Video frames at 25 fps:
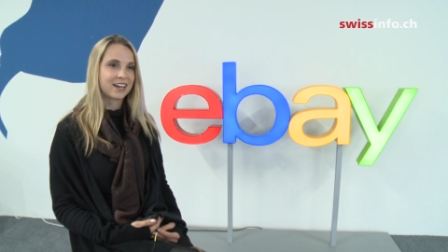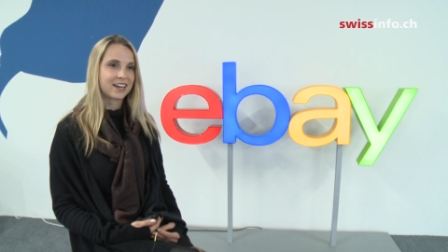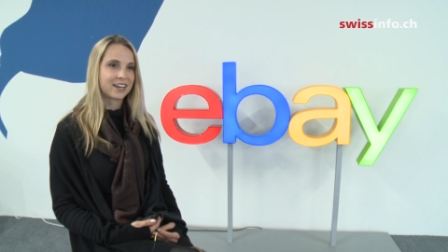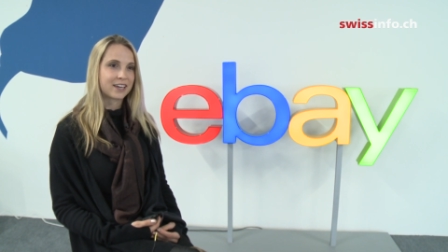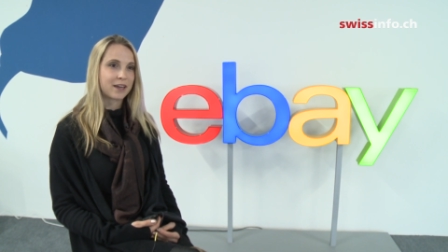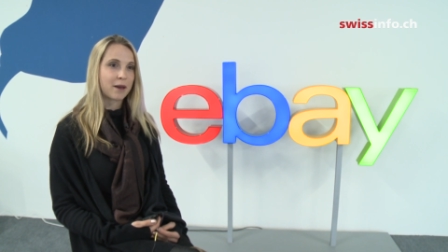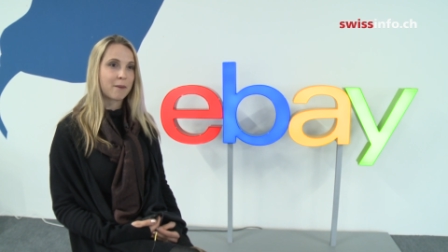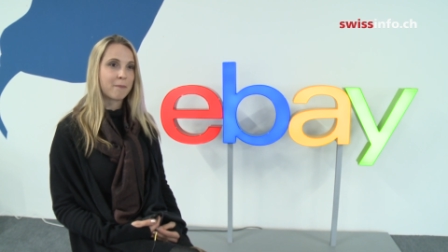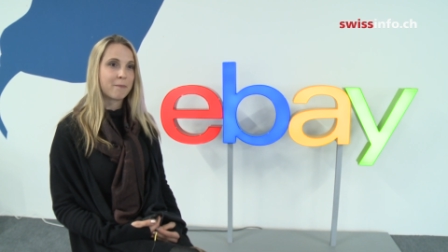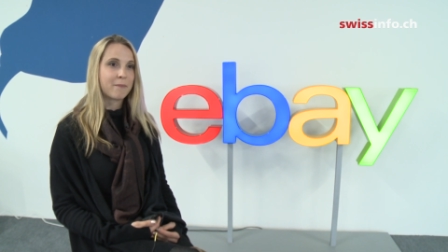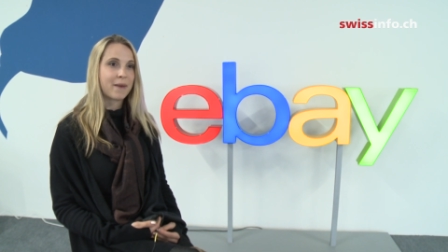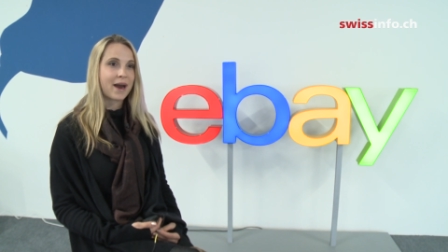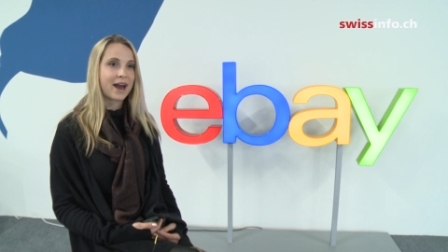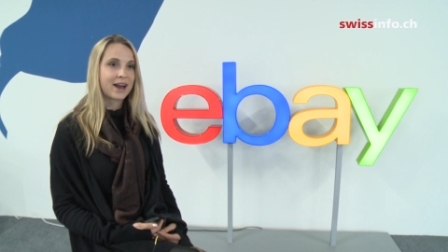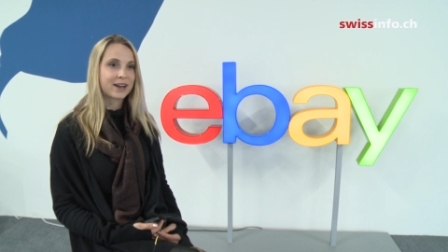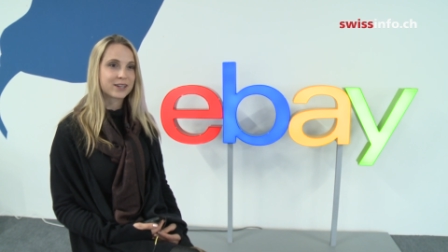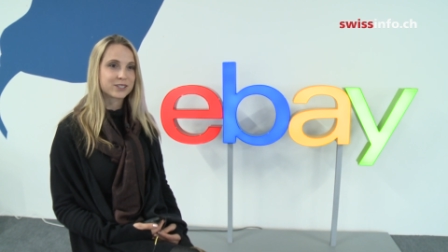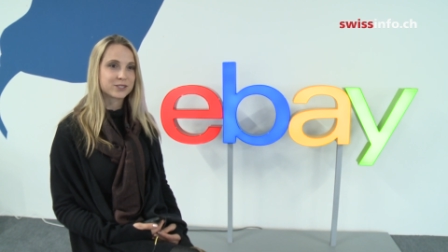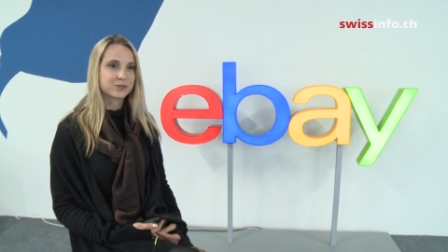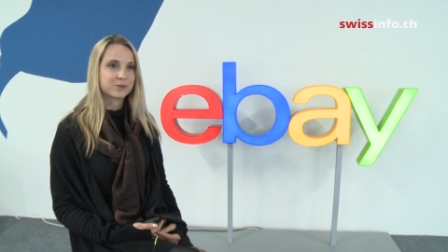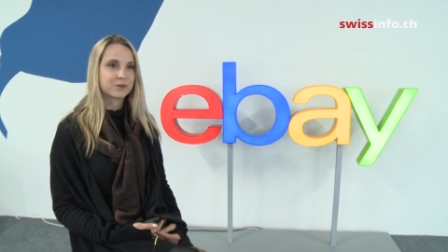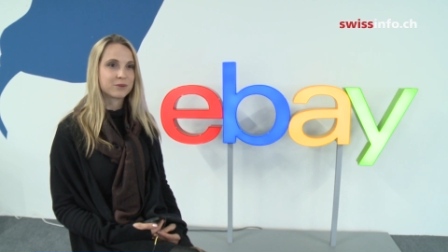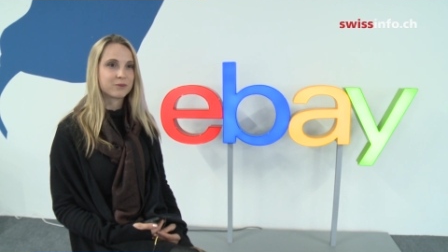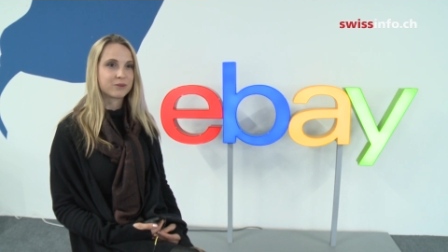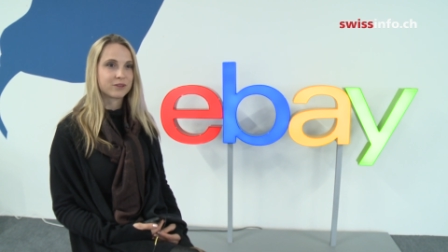I come back
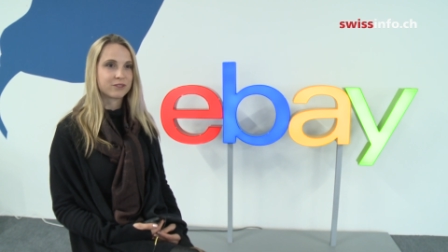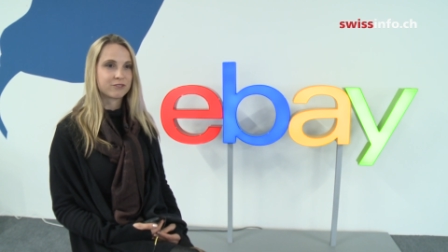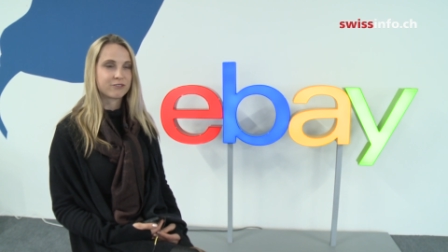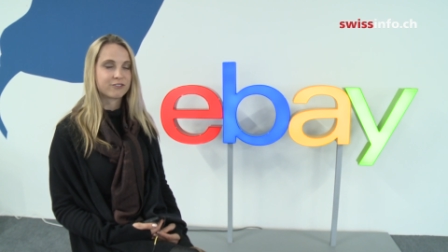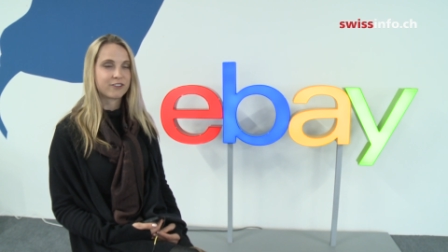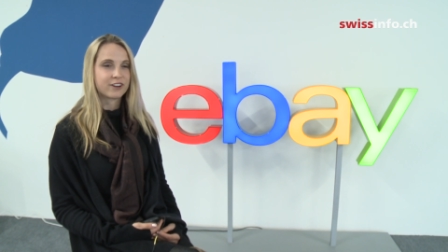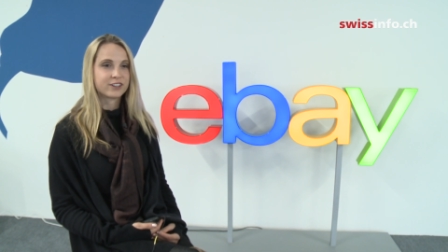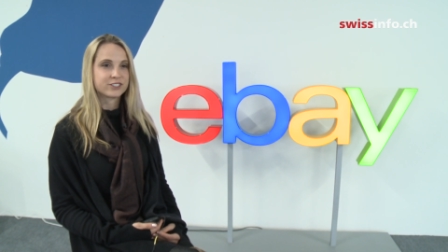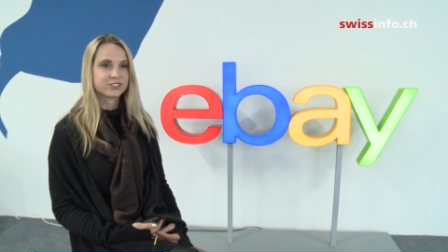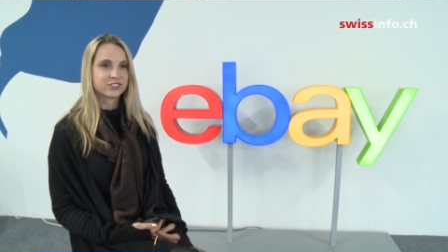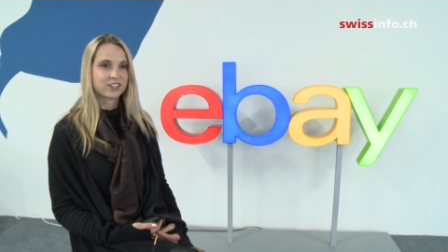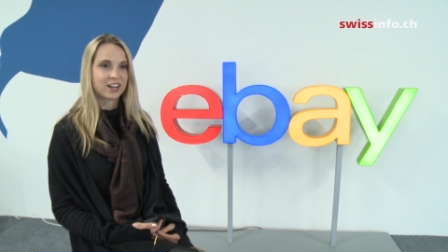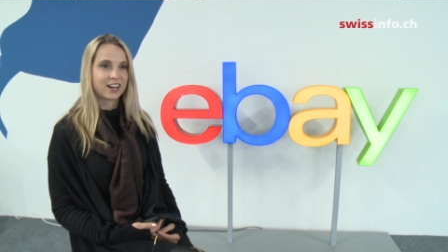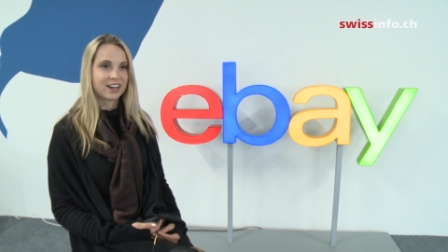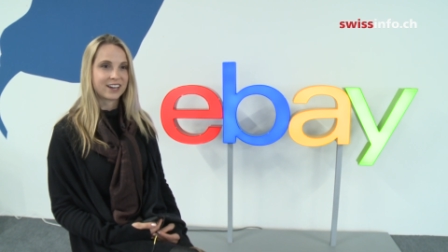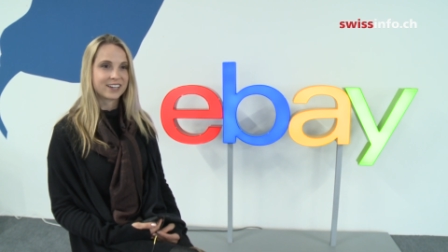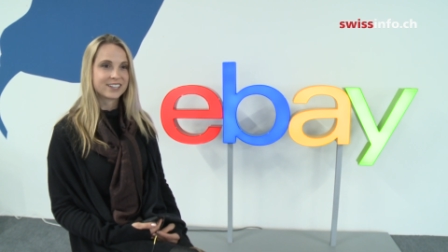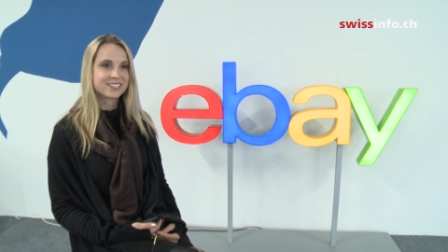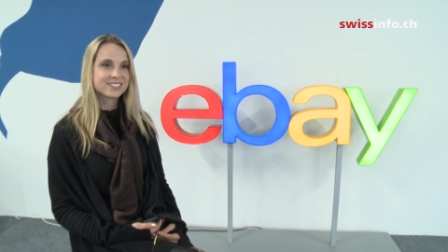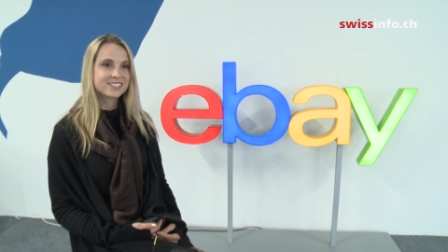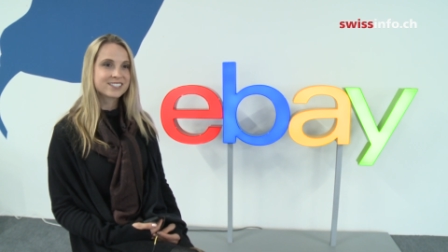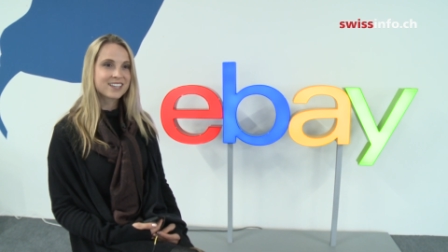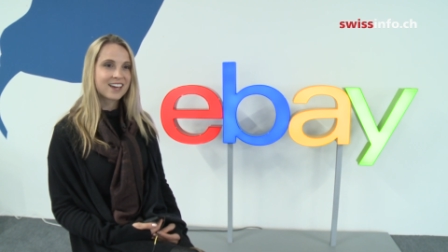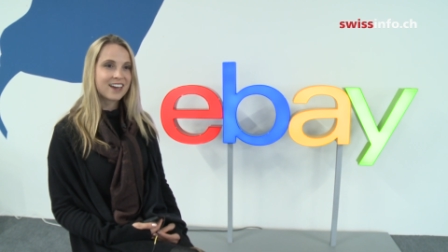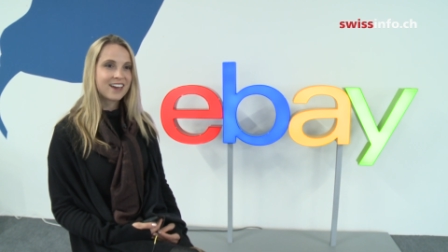to it with fresh
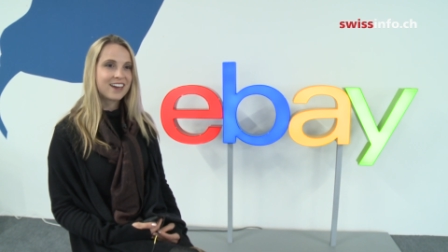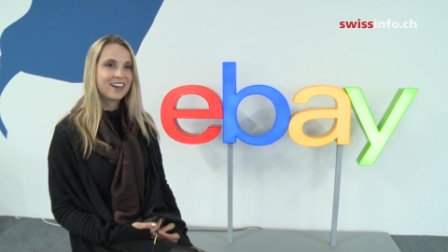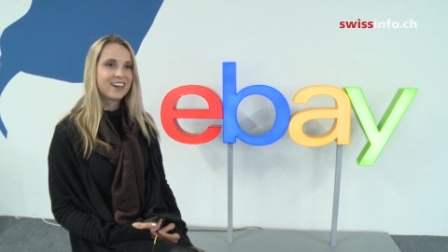eyes